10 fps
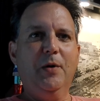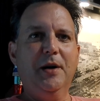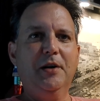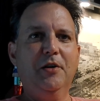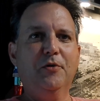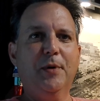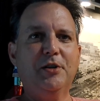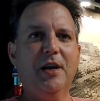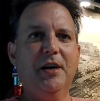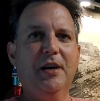I did as
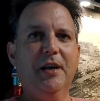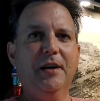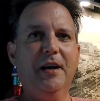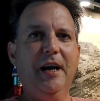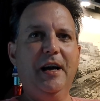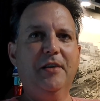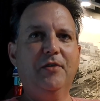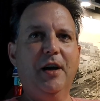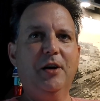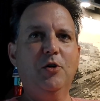much editing as
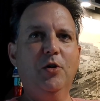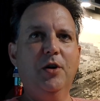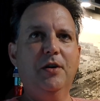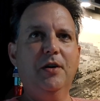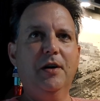I could,